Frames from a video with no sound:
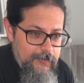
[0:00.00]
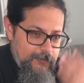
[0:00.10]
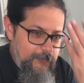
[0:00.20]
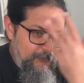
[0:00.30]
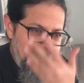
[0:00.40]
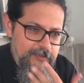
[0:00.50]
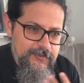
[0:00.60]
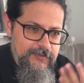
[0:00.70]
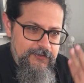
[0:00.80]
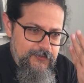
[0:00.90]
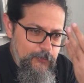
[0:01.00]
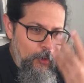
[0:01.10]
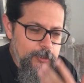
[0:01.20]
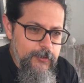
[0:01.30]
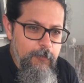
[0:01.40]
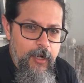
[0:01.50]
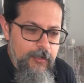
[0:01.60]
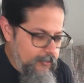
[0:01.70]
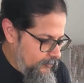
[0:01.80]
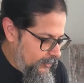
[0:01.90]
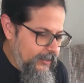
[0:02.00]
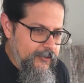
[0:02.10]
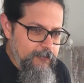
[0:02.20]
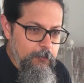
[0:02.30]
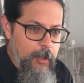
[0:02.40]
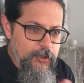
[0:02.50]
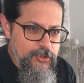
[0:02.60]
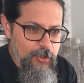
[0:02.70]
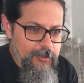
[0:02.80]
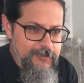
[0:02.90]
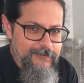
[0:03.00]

The face is called a mug, like mug shot.